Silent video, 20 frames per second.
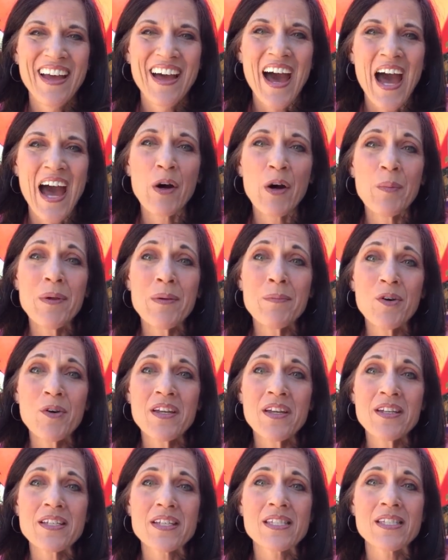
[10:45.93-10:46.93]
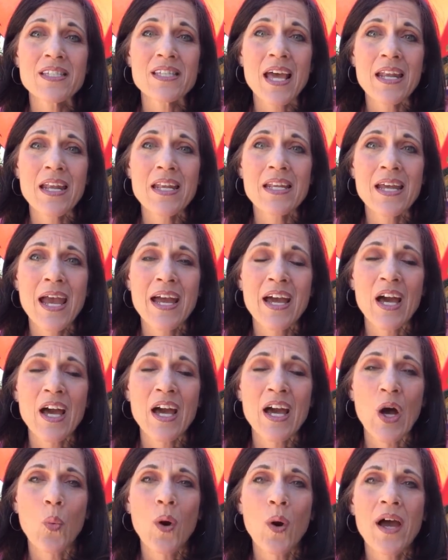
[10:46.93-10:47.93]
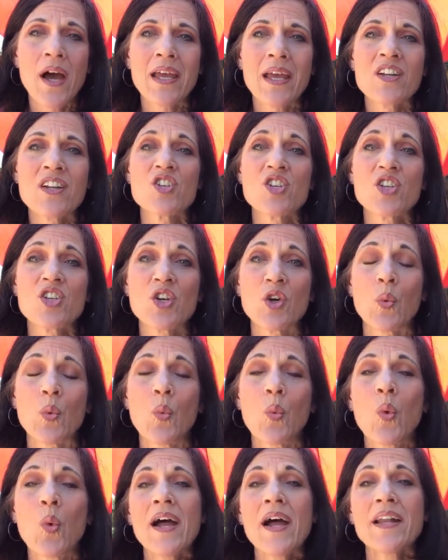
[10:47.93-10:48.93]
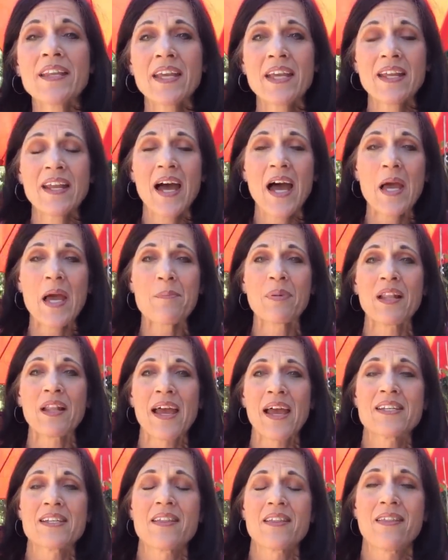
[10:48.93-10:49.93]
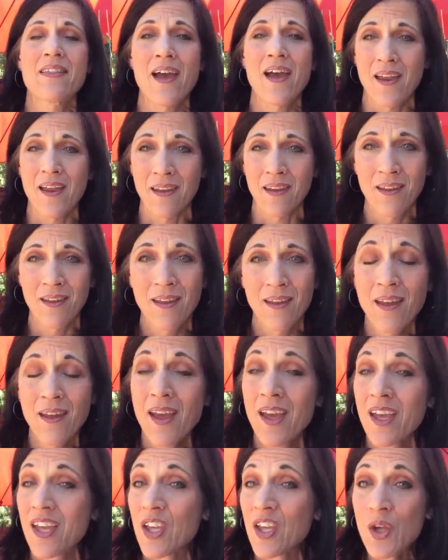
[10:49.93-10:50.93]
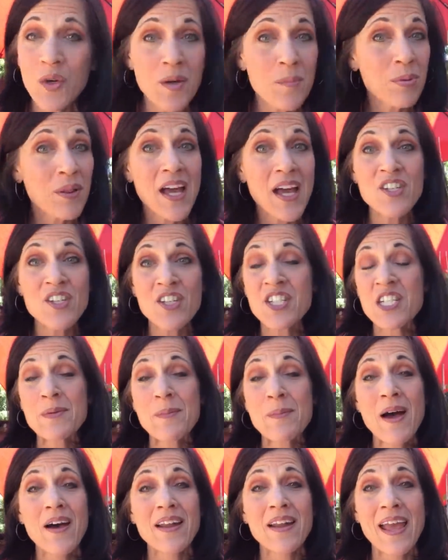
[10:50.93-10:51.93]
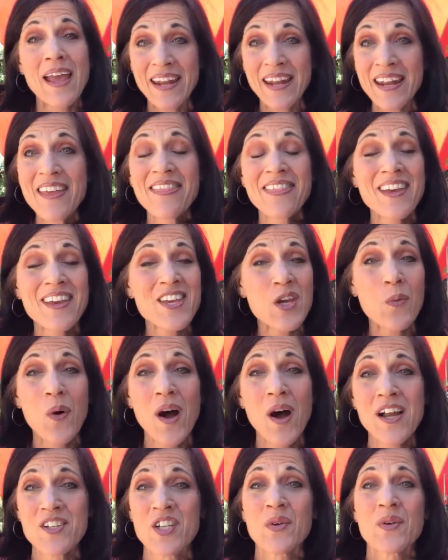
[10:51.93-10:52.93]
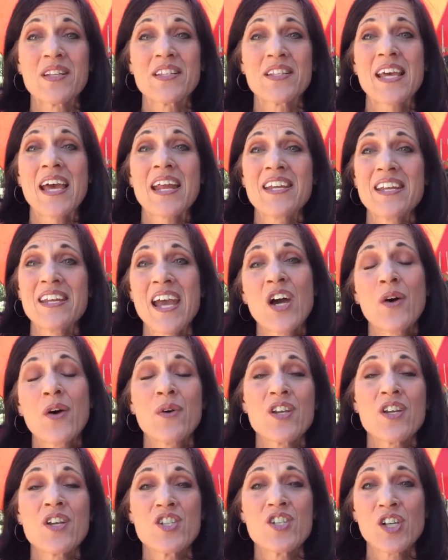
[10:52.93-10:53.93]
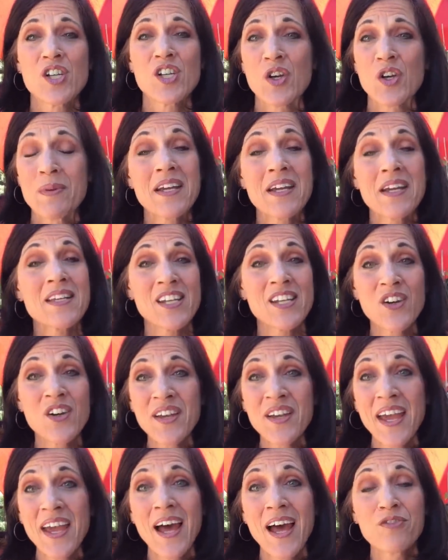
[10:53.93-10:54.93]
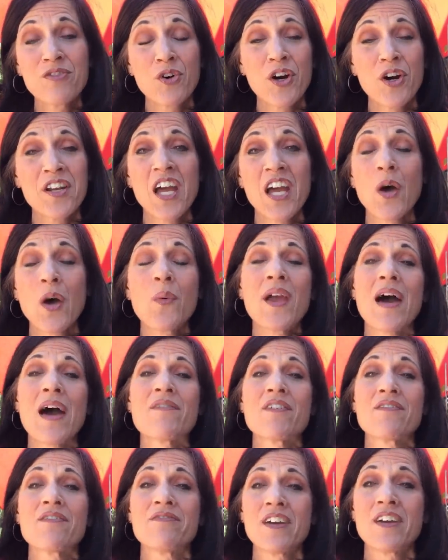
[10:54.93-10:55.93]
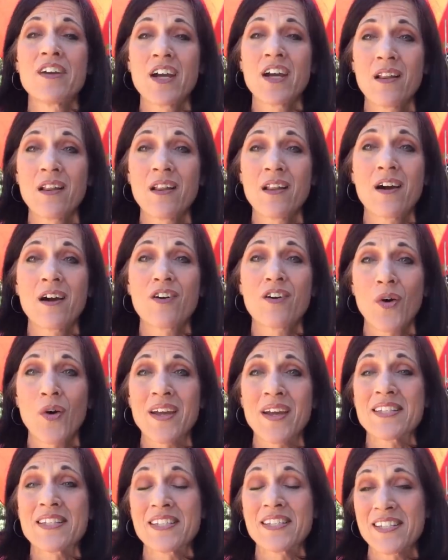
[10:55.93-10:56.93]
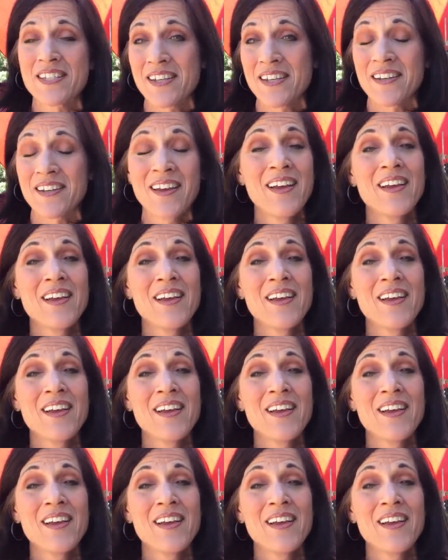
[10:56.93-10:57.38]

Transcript: I will be moving to San Diego what in June. What can I plant then? You can plant just about anything you want to in San Diego in June because here in California we have a very long growing season.